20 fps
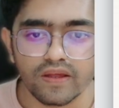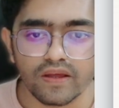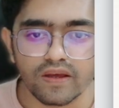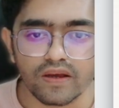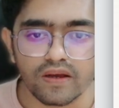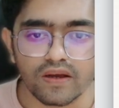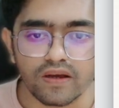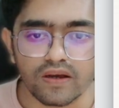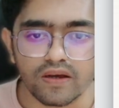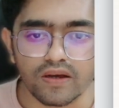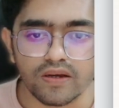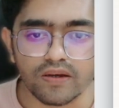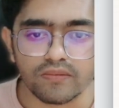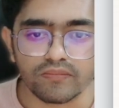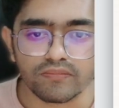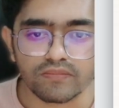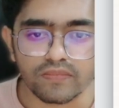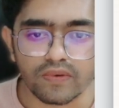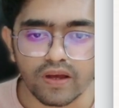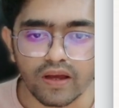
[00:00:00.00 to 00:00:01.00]

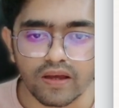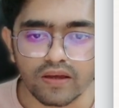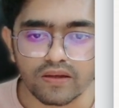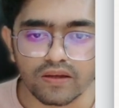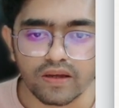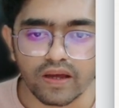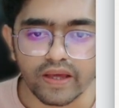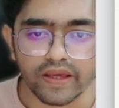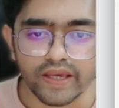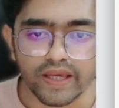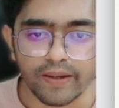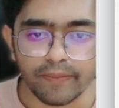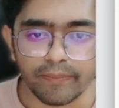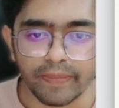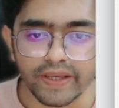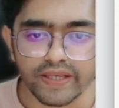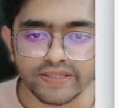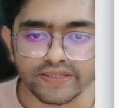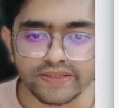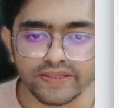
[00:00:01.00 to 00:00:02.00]
I can
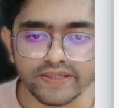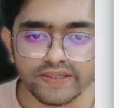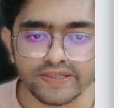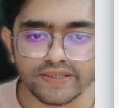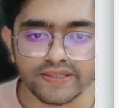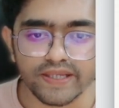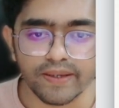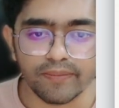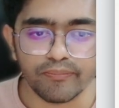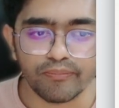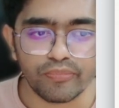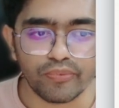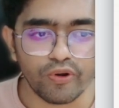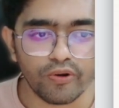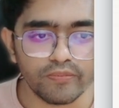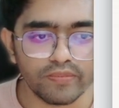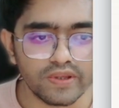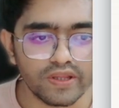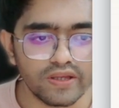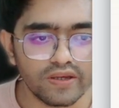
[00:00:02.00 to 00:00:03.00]
paste this same
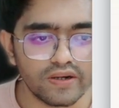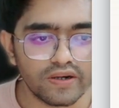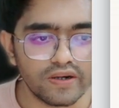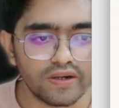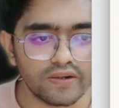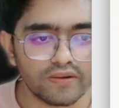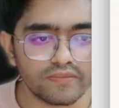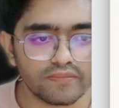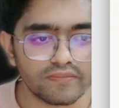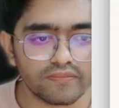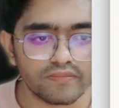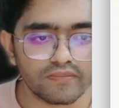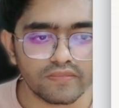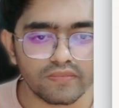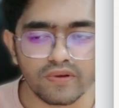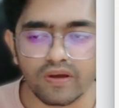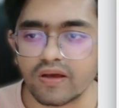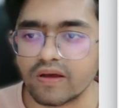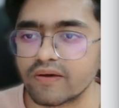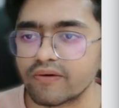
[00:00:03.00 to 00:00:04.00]
prompt here
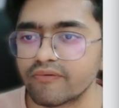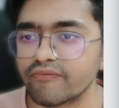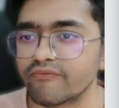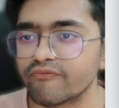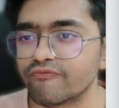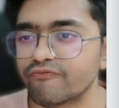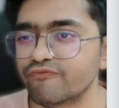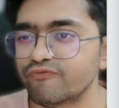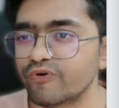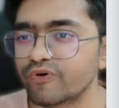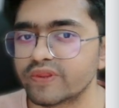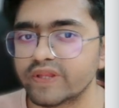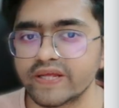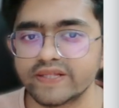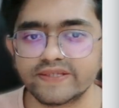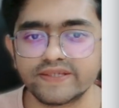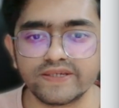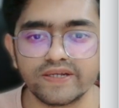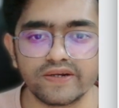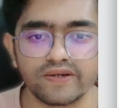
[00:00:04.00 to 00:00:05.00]
for that
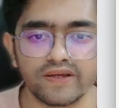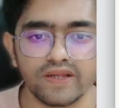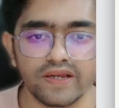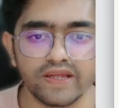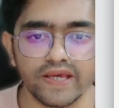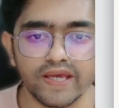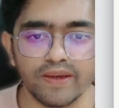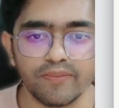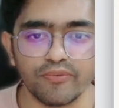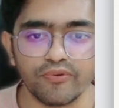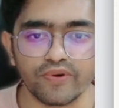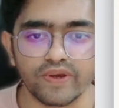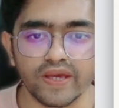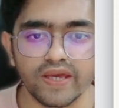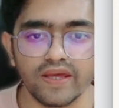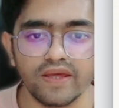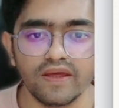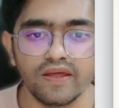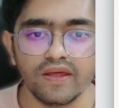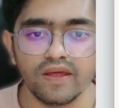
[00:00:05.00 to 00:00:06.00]
circle game.
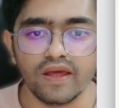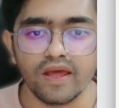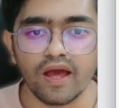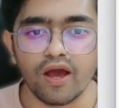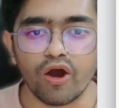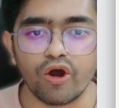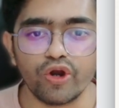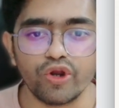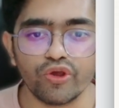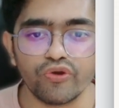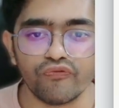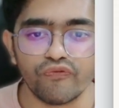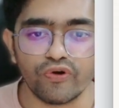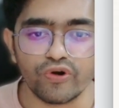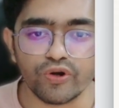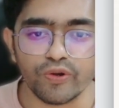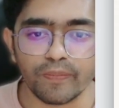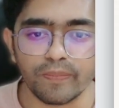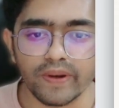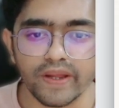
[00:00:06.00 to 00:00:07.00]
Okay, how do you want
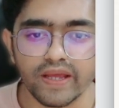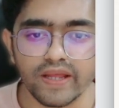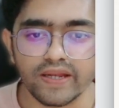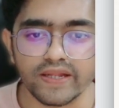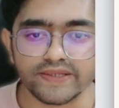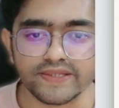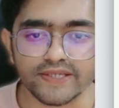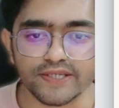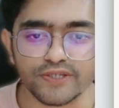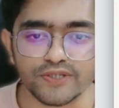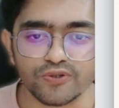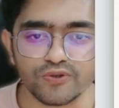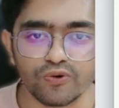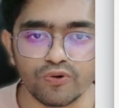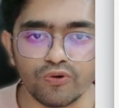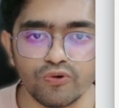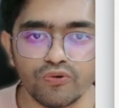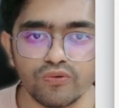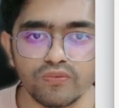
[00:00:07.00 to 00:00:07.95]
to play? Let's say solo,